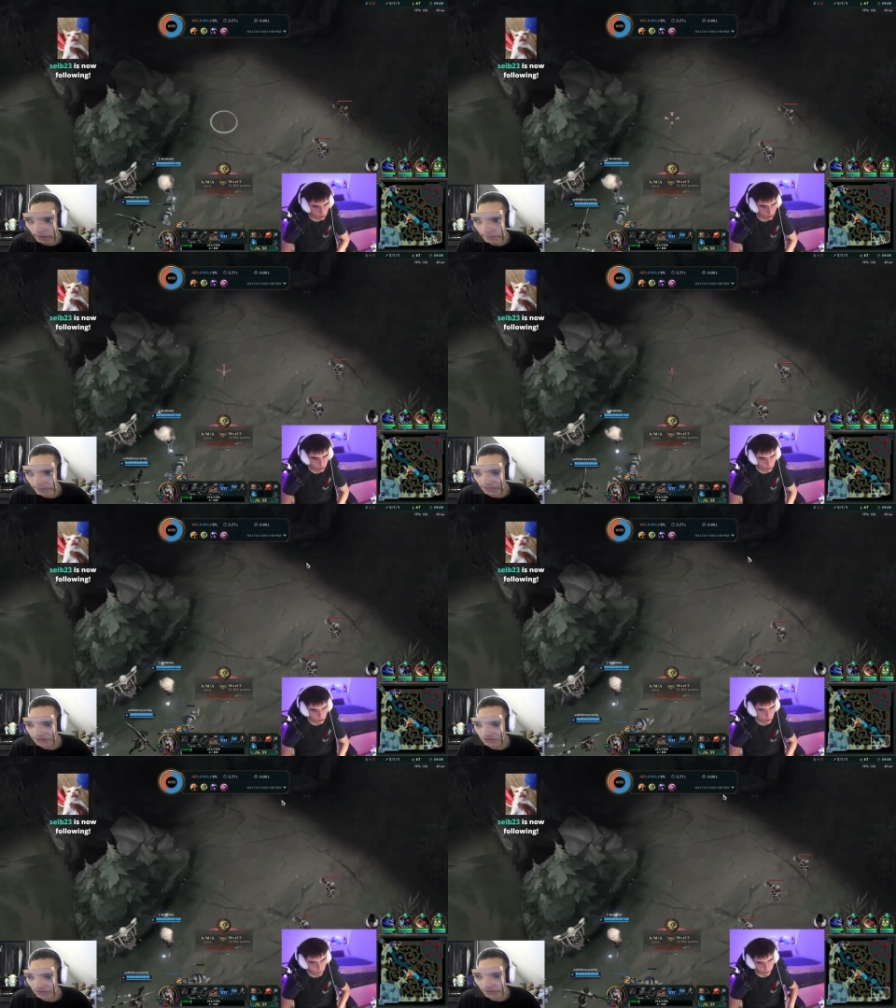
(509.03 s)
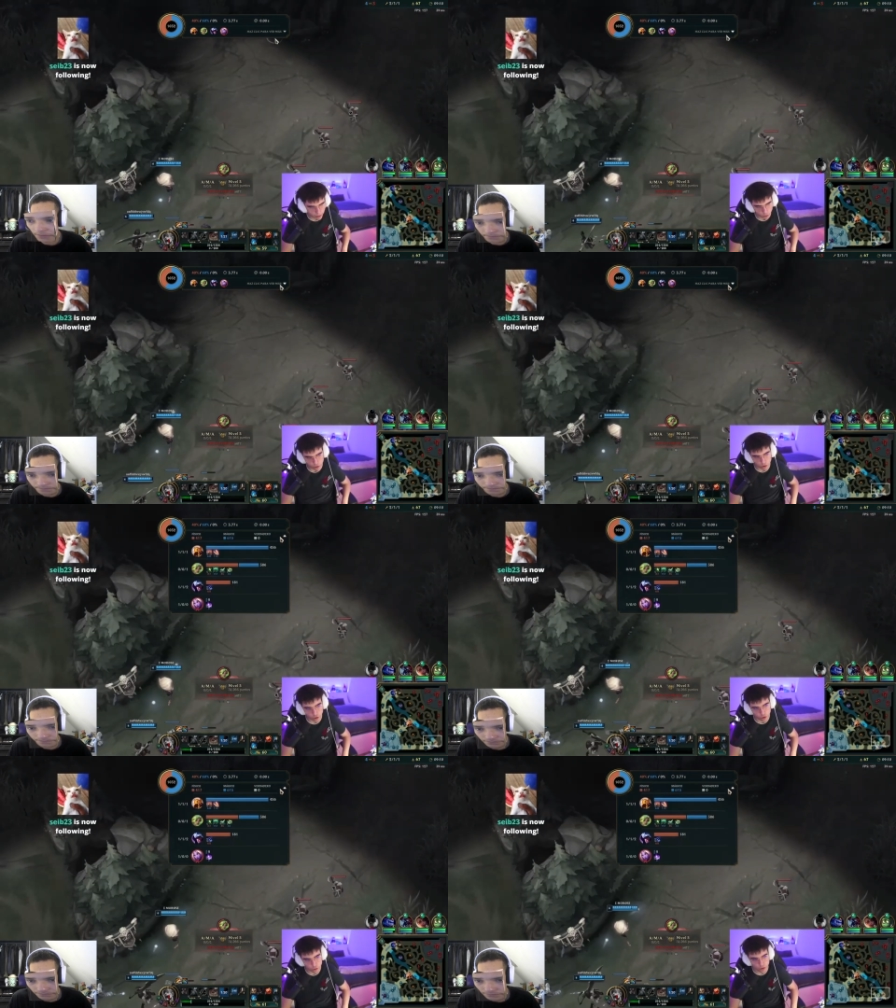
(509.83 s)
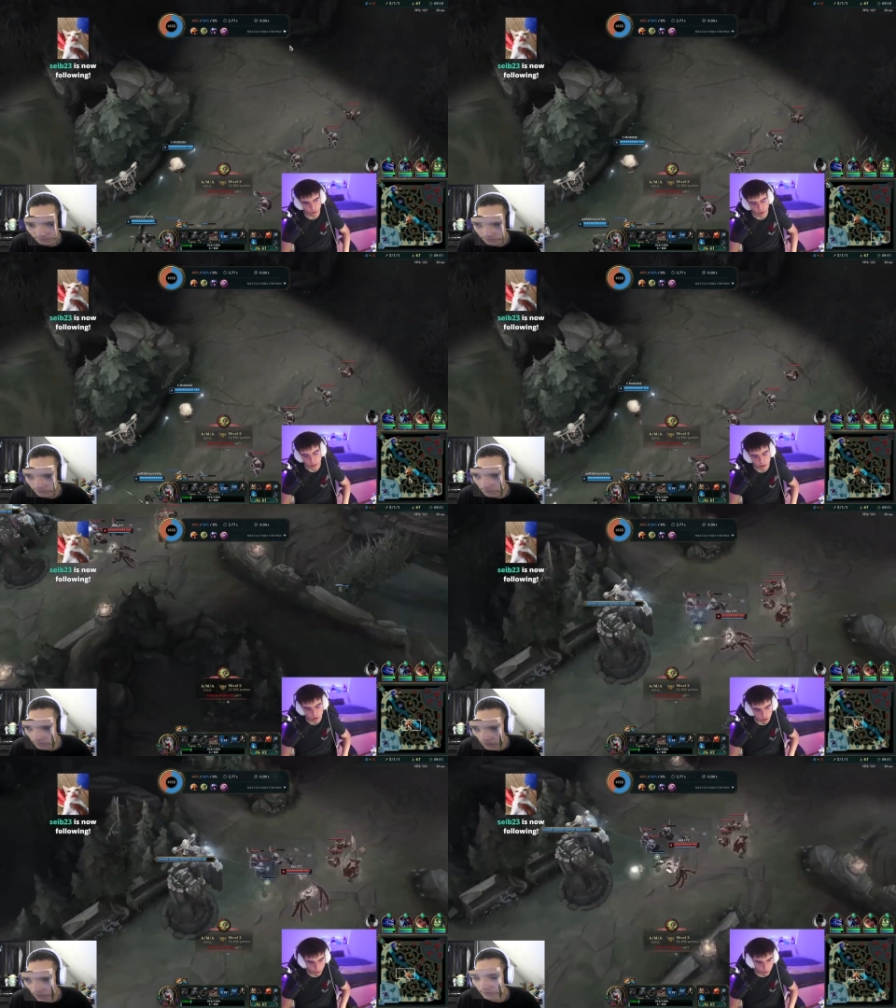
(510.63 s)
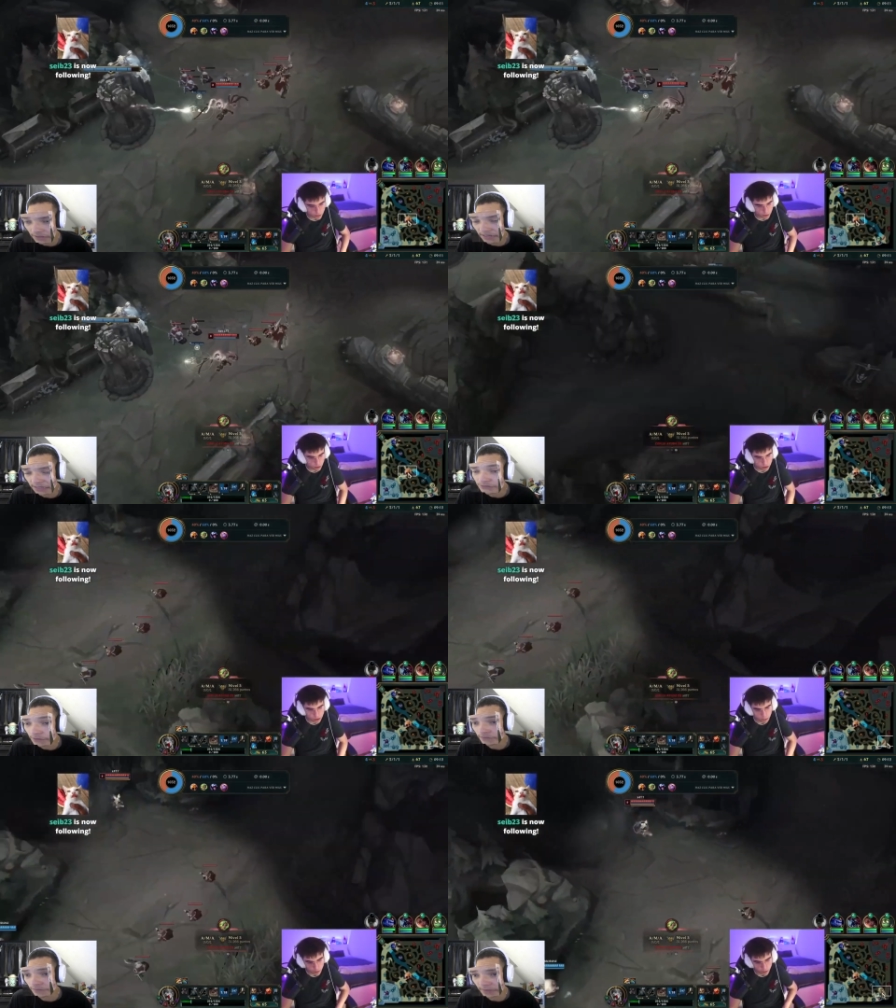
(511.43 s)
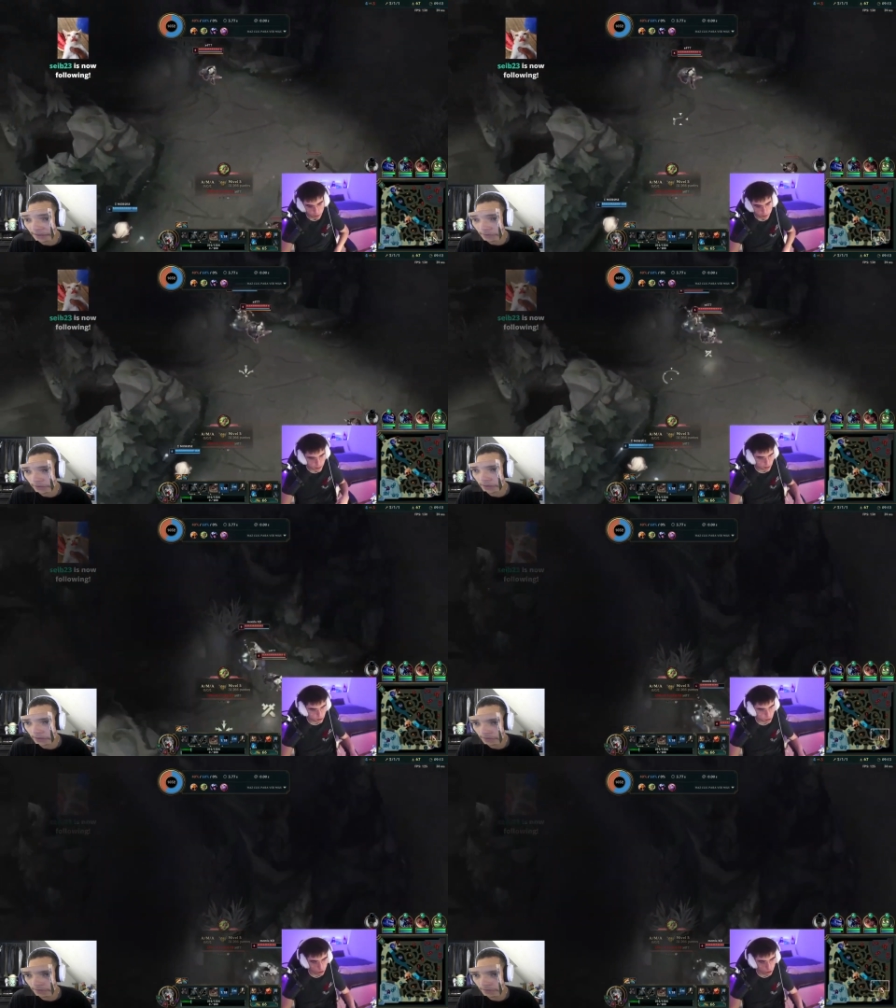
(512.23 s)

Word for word: Uh, potentially. Really nice roam from their bot though.